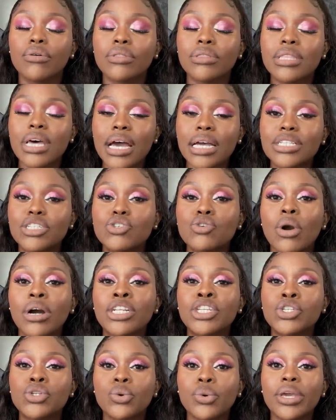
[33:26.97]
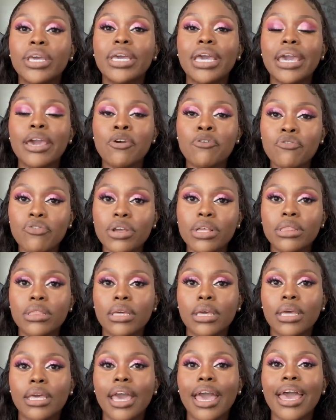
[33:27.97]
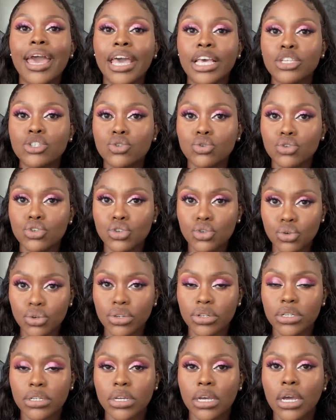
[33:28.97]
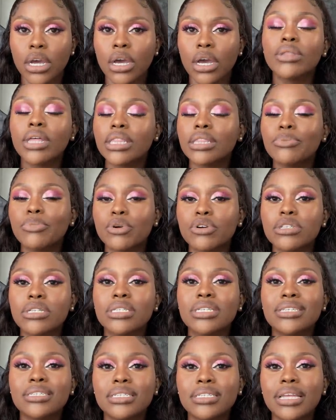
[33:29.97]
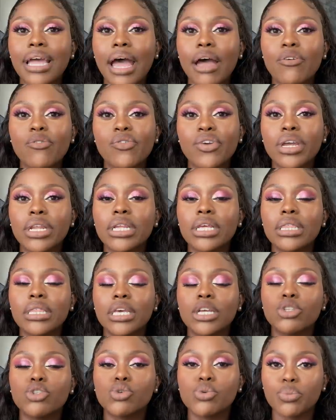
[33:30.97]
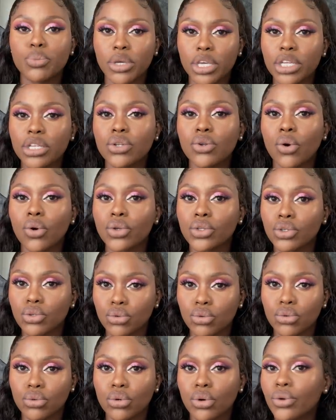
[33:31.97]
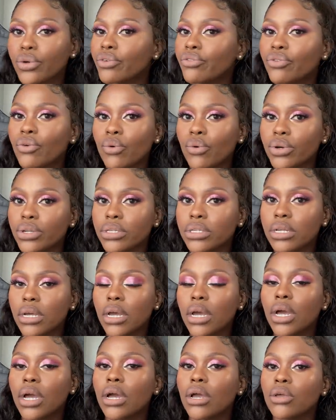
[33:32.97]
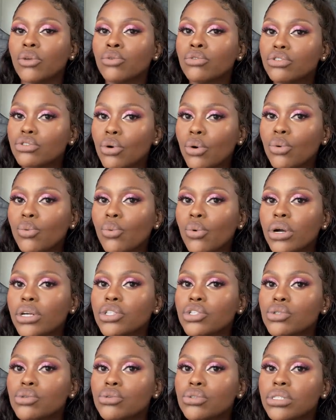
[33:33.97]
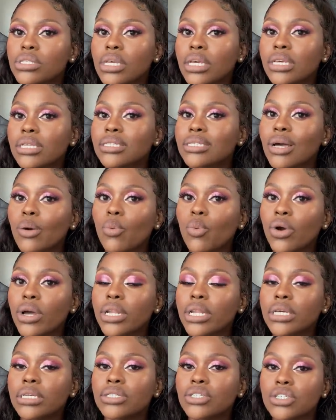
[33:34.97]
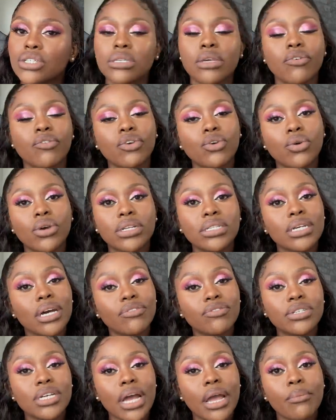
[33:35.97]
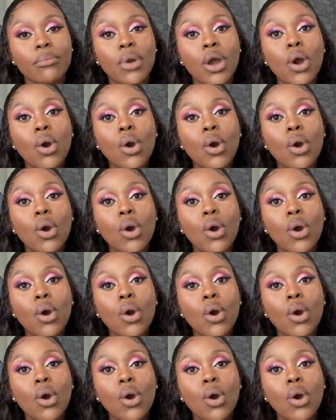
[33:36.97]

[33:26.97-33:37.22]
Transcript: that you are doing everything as you should that the person doesn't have anything to pin on you going forward you don't want to say someone is just giving you a tough time